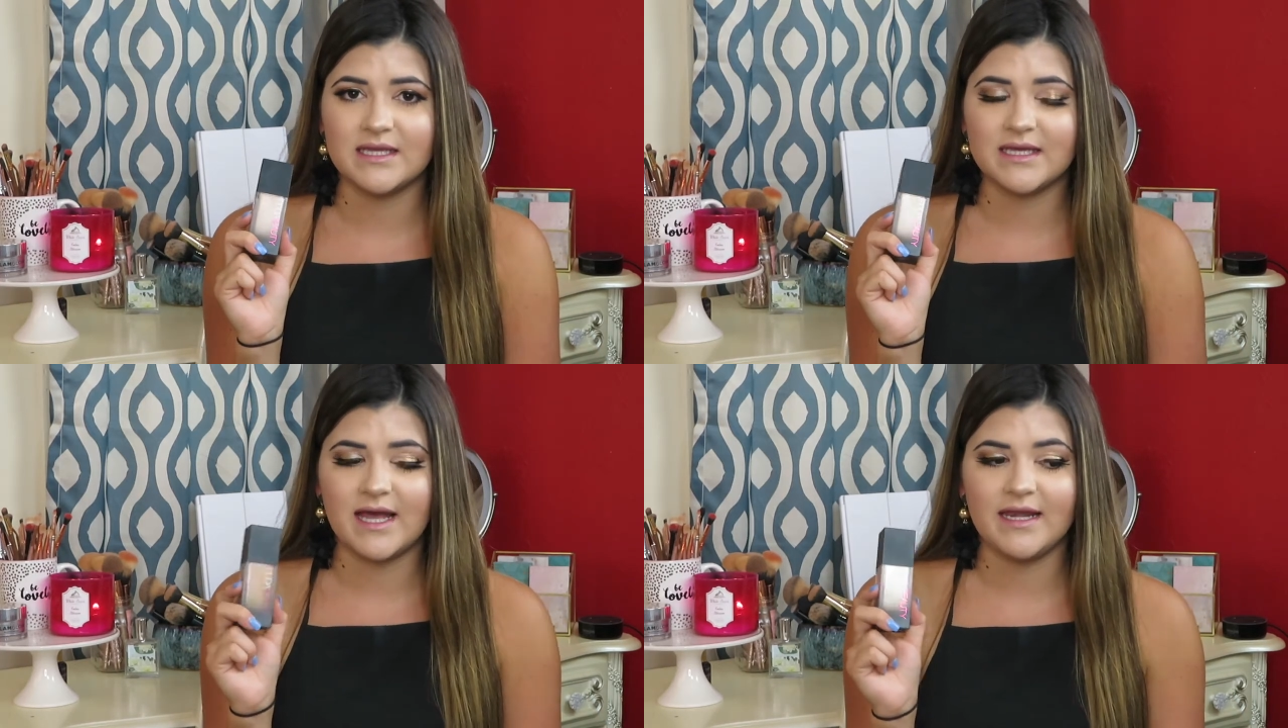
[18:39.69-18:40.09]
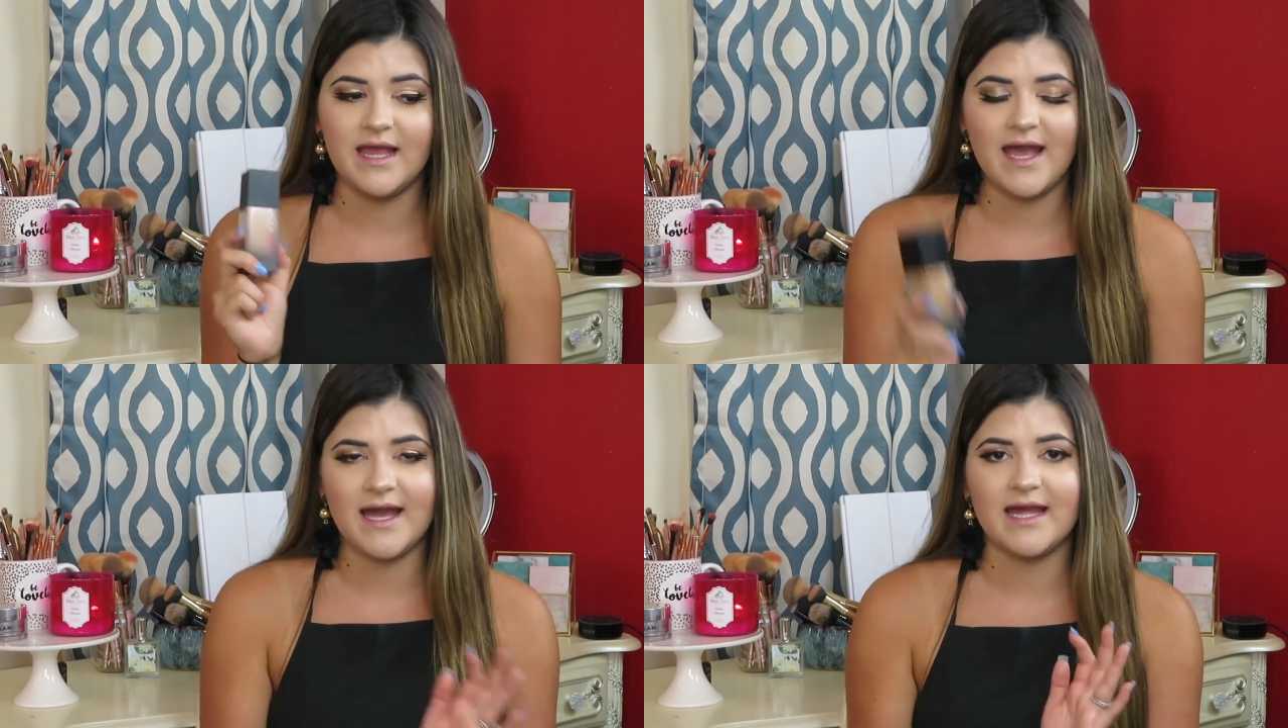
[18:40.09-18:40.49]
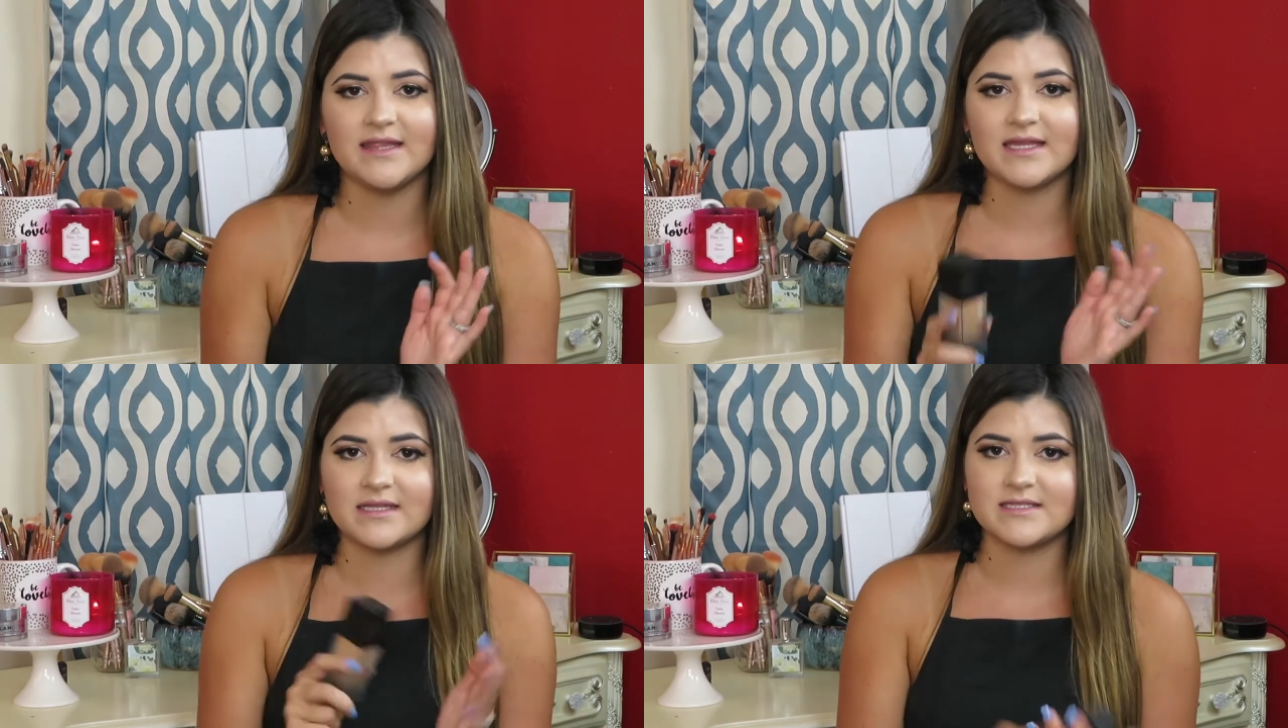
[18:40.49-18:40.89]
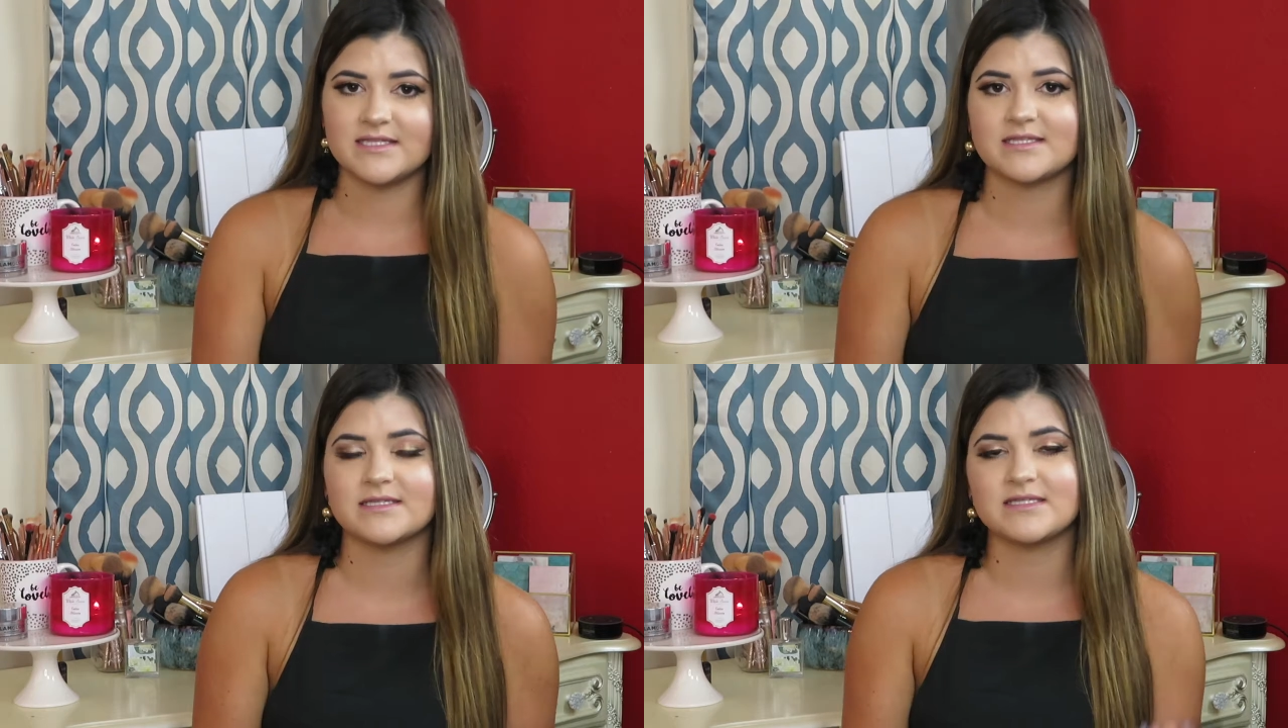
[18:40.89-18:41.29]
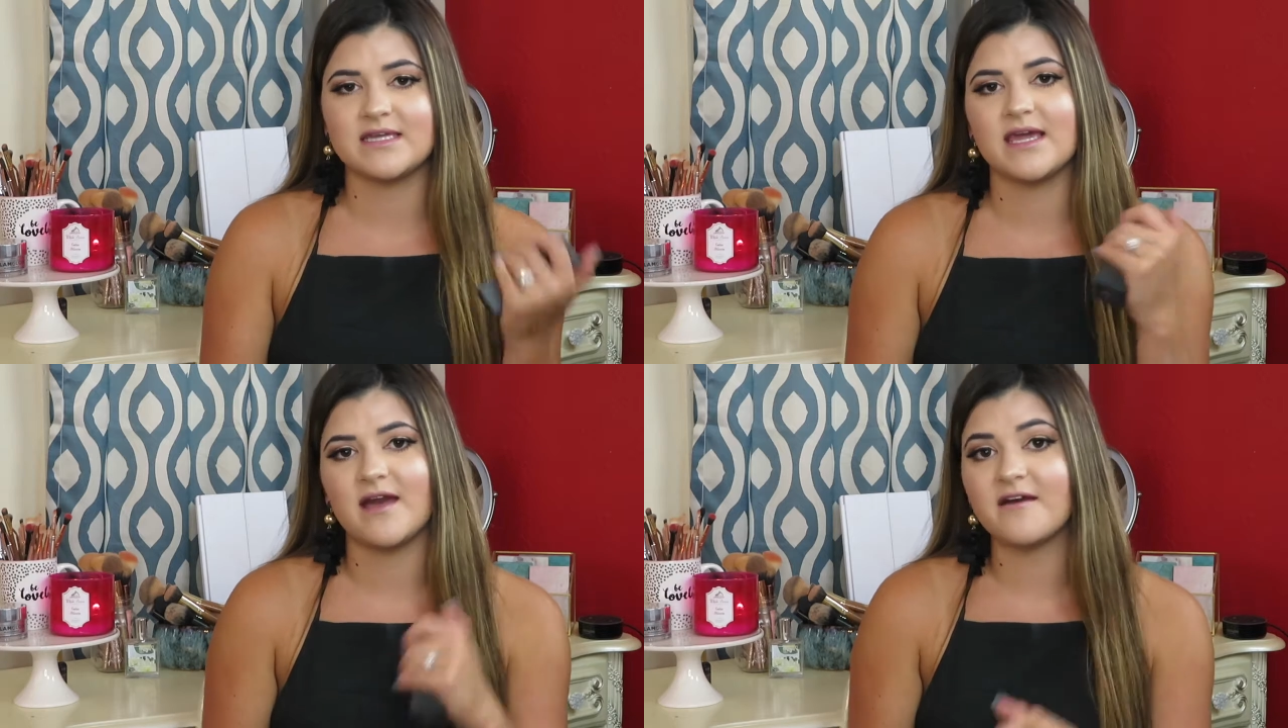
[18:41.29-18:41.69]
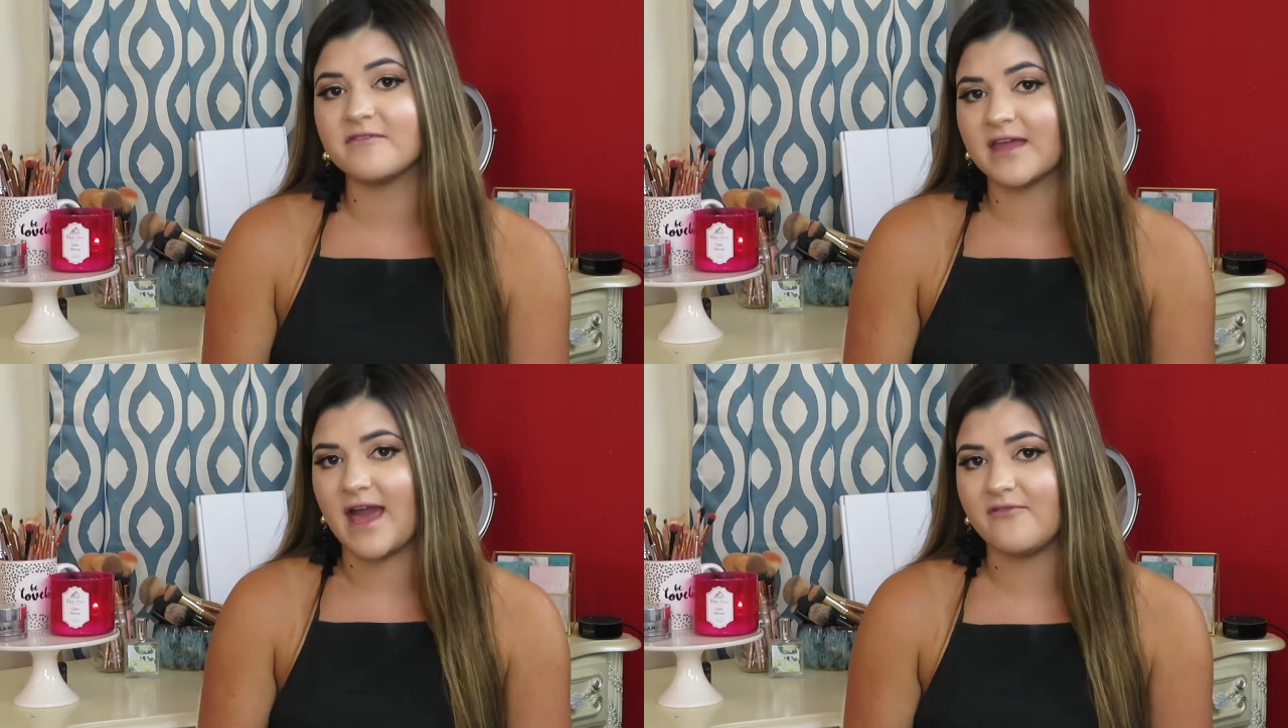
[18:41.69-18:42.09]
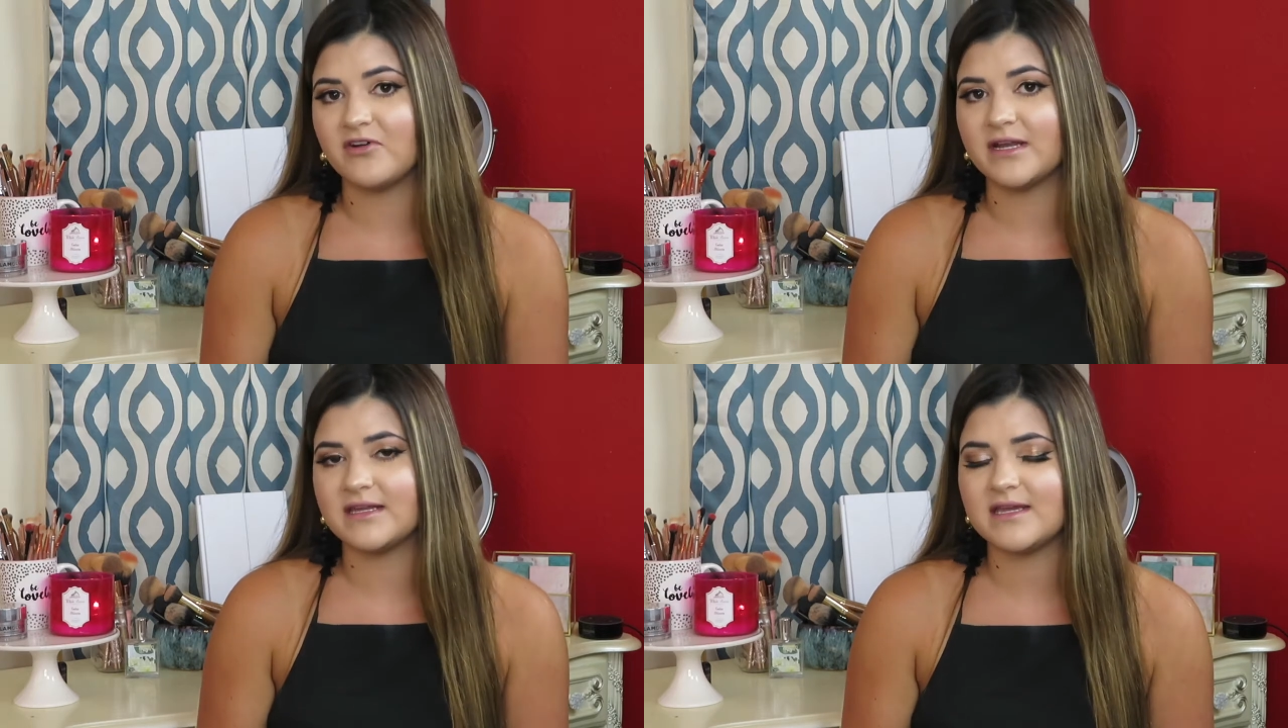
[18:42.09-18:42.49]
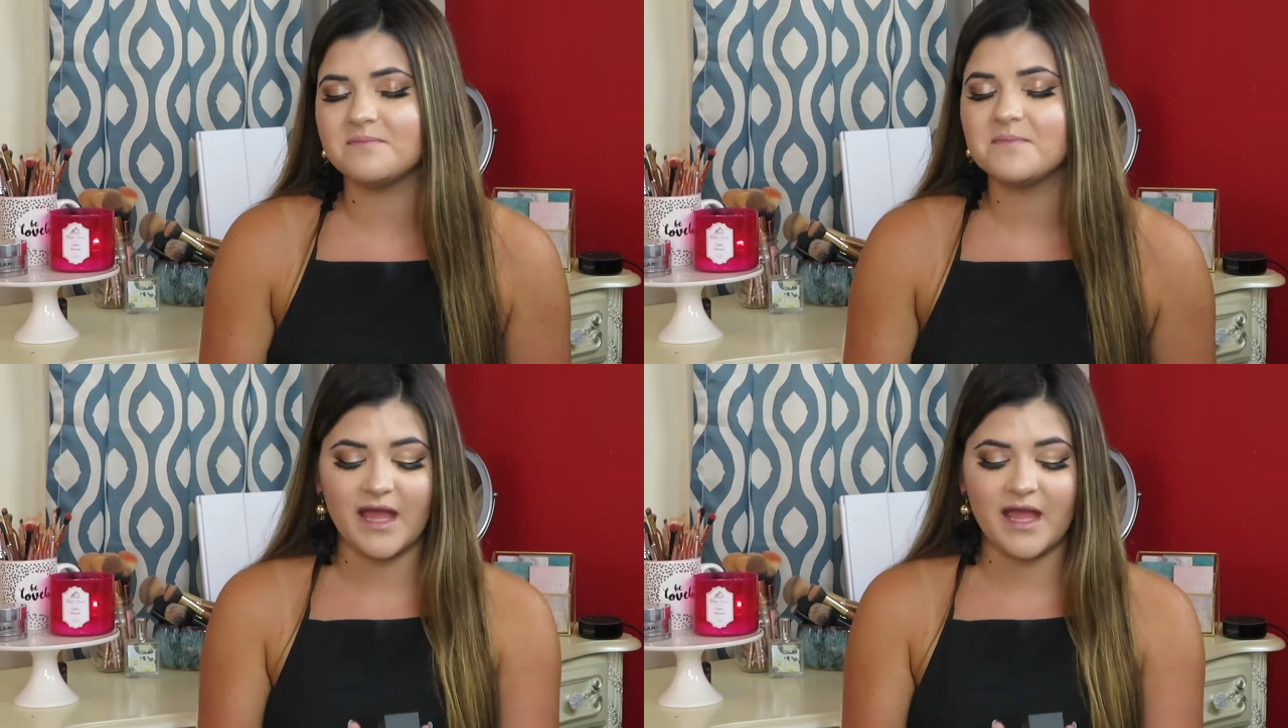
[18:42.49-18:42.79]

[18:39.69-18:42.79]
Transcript: it kind of had the consistency of the Kat Von D.